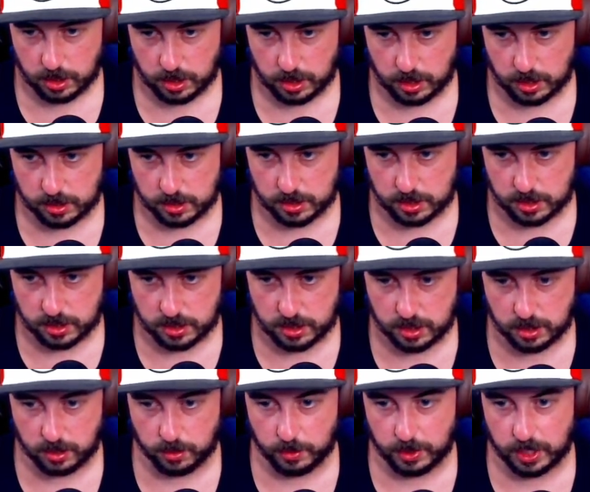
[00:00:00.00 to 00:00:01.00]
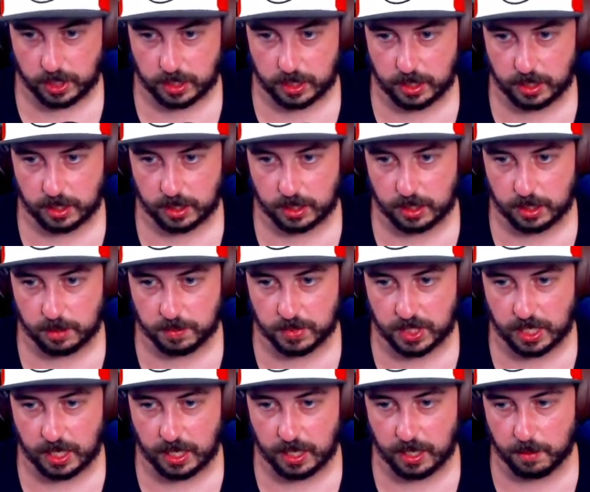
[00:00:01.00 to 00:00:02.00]
I'd still want to kind of keep
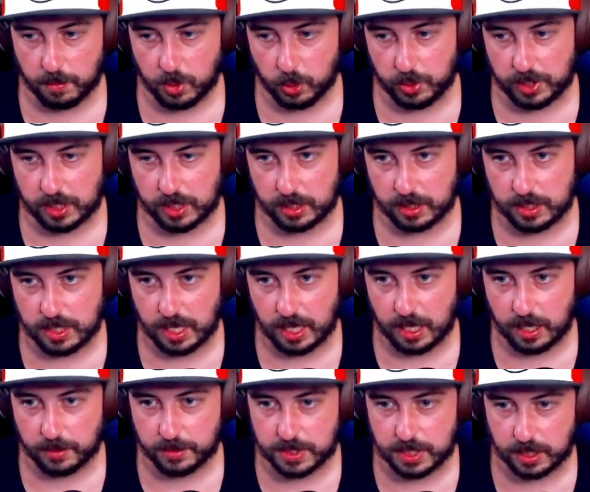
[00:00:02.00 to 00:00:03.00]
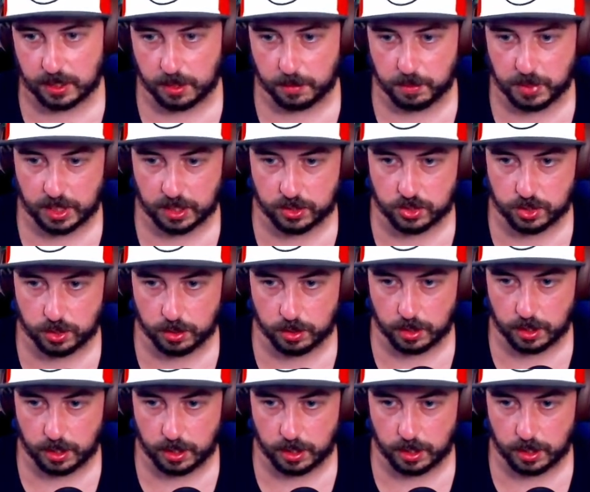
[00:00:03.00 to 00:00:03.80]
that, but we can now take a picture